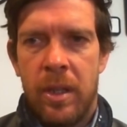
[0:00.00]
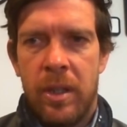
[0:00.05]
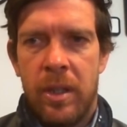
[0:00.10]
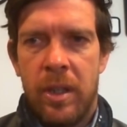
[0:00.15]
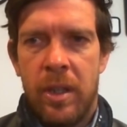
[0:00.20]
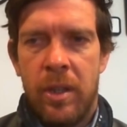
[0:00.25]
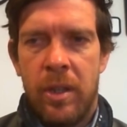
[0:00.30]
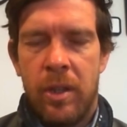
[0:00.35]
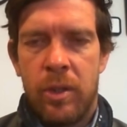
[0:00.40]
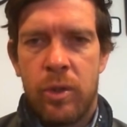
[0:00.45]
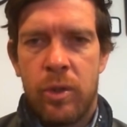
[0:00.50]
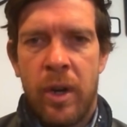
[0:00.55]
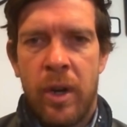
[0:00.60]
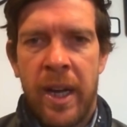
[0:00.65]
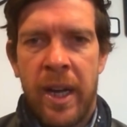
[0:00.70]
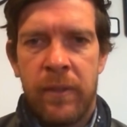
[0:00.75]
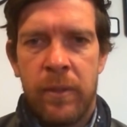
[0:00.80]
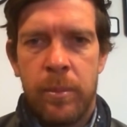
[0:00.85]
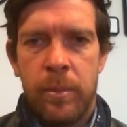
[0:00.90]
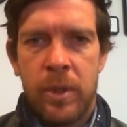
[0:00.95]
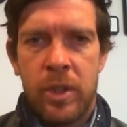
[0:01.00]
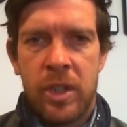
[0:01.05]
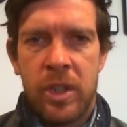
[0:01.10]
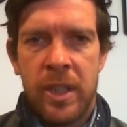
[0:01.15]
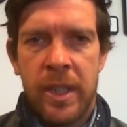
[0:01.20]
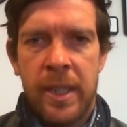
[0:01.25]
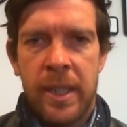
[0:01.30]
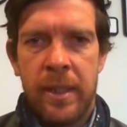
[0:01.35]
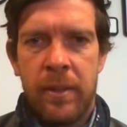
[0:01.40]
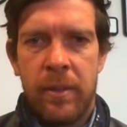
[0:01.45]
the, the driving
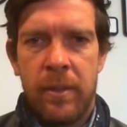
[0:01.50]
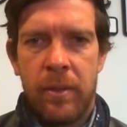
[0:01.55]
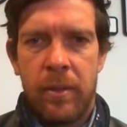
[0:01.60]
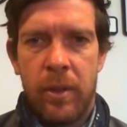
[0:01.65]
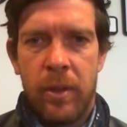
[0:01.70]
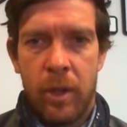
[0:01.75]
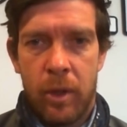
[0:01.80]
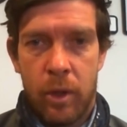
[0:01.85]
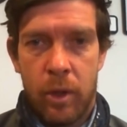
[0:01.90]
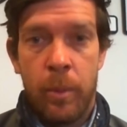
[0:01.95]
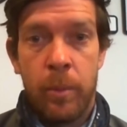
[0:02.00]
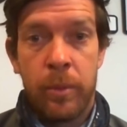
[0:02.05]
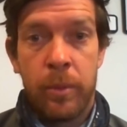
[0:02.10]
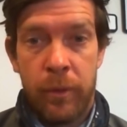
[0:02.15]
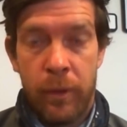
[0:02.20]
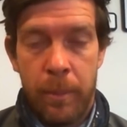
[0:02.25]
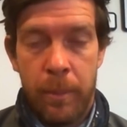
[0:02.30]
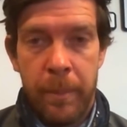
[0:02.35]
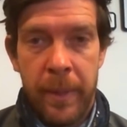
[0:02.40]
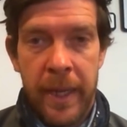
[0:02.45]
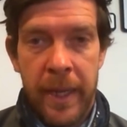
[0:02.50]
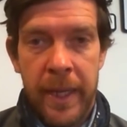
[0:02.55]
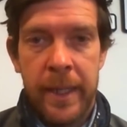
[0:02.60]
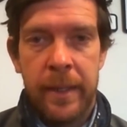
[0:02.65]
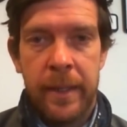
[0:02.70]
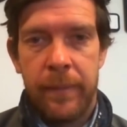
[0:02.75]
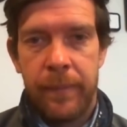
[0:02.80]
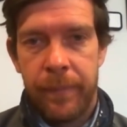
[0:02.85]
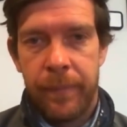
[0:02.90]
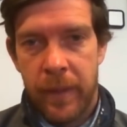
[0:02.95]
machine that comes from me,